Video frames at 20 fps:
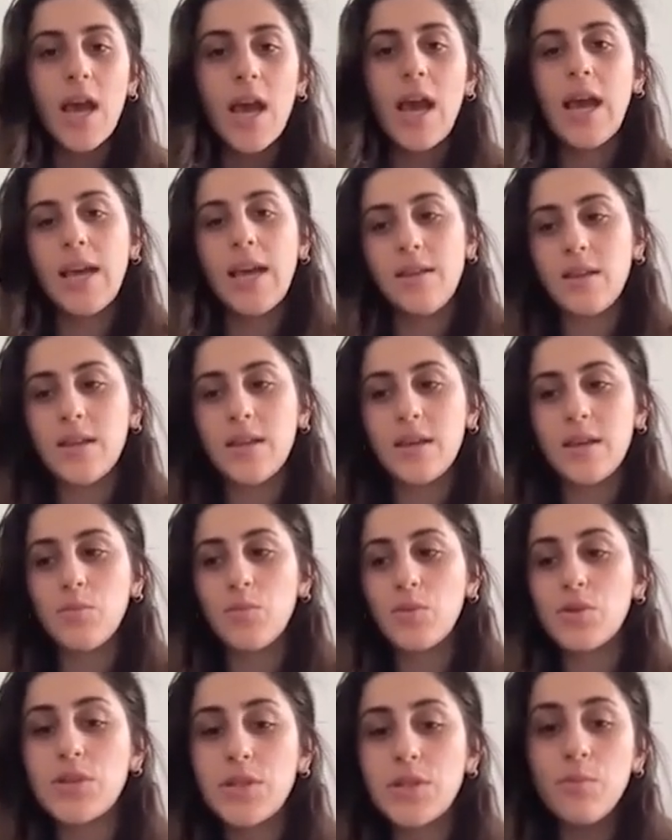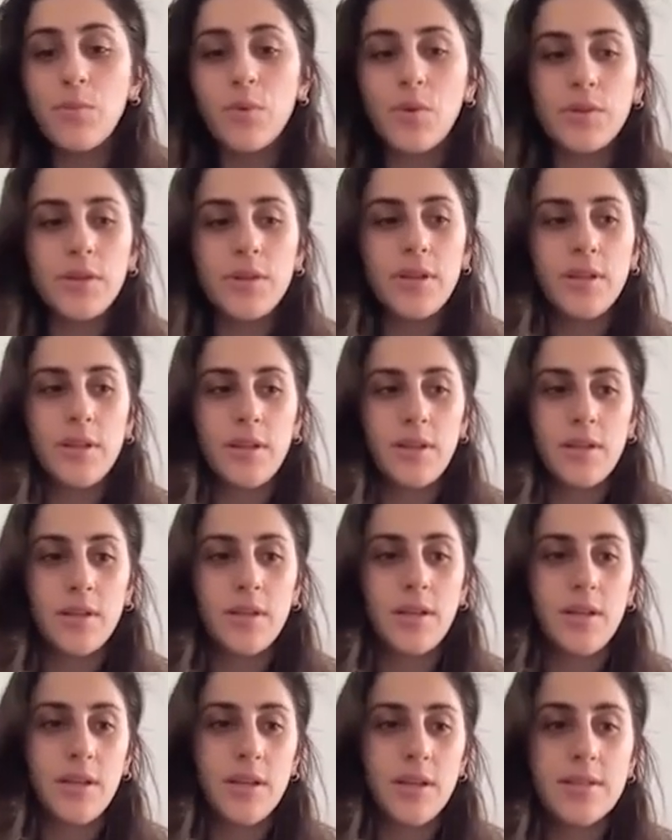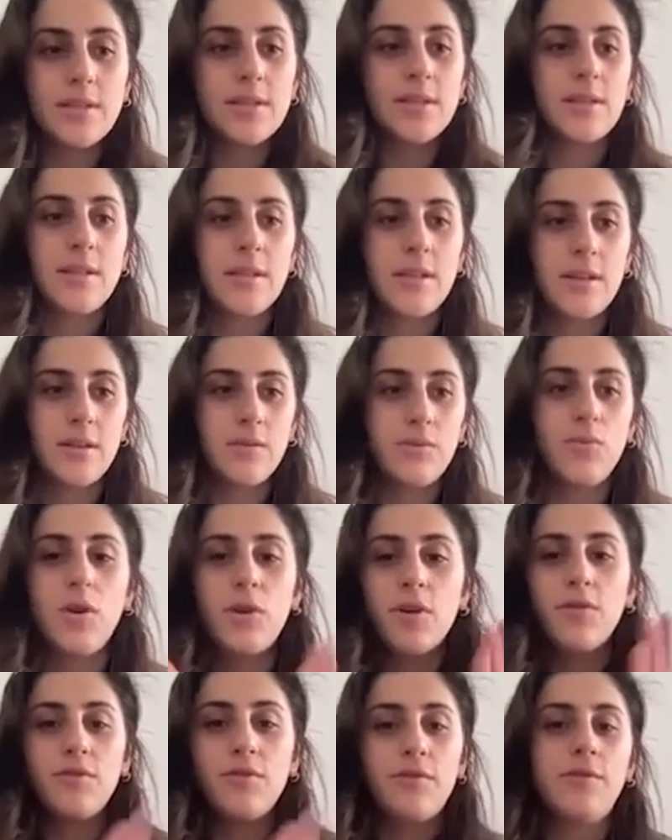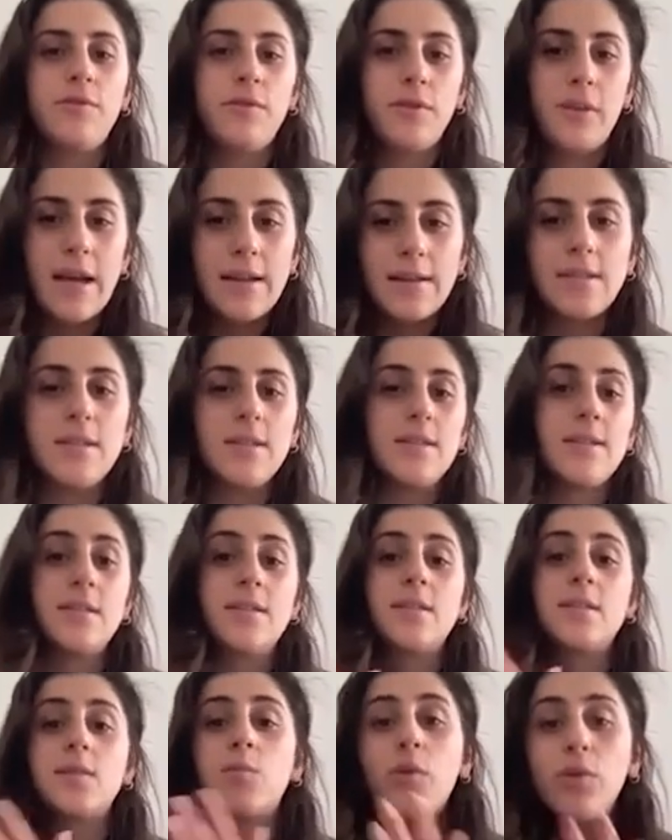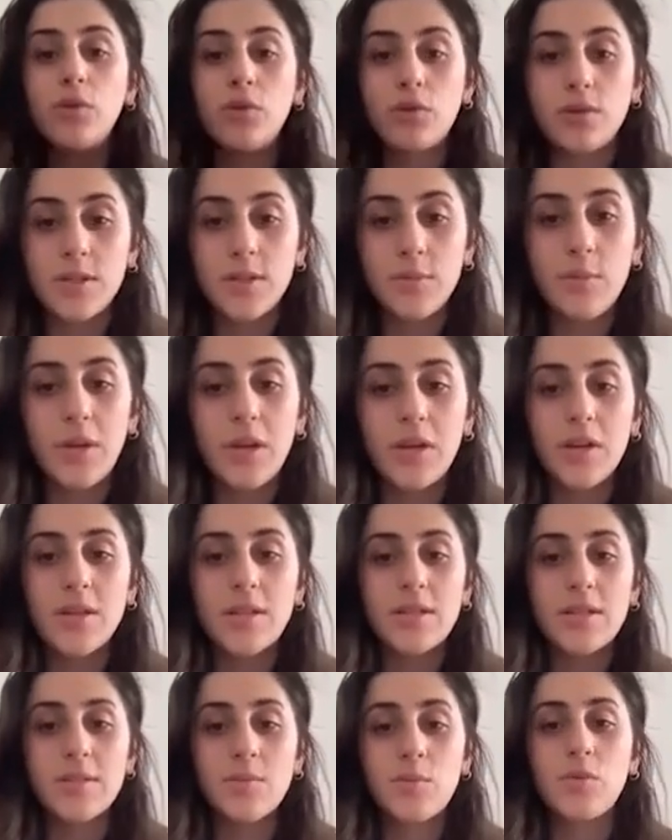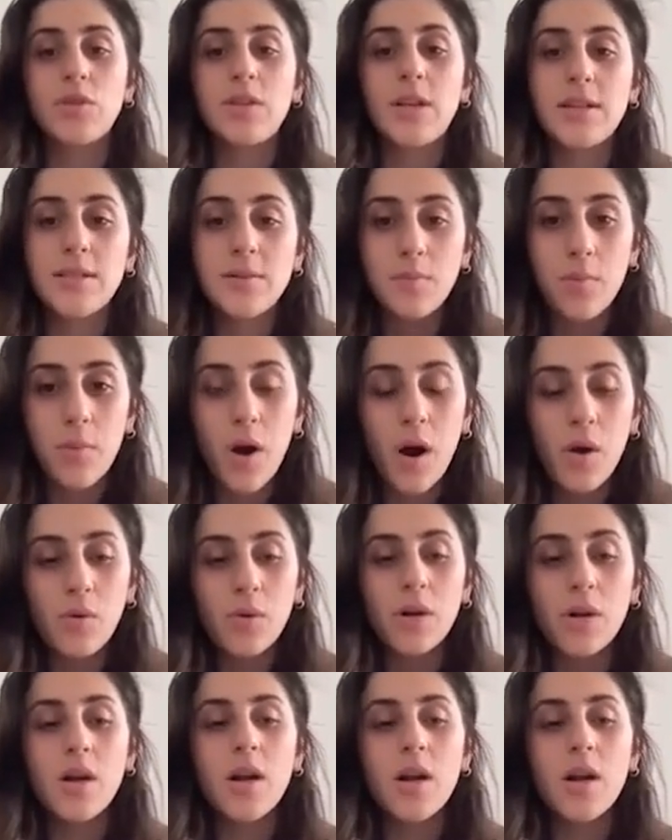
And the most important is one of that is sport, because sport has a power,